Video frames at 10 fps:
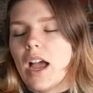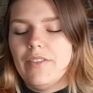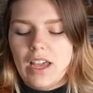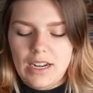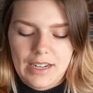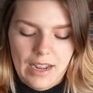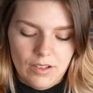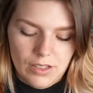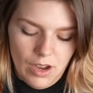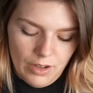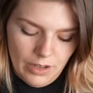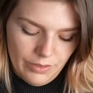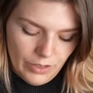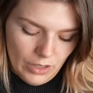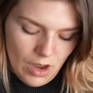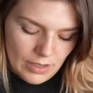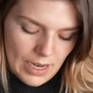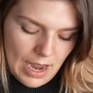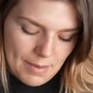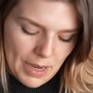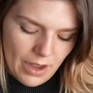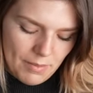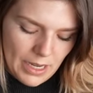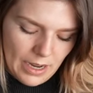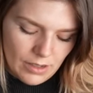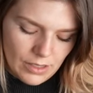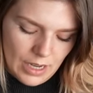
I've had a nail saga for a long time. I got my nails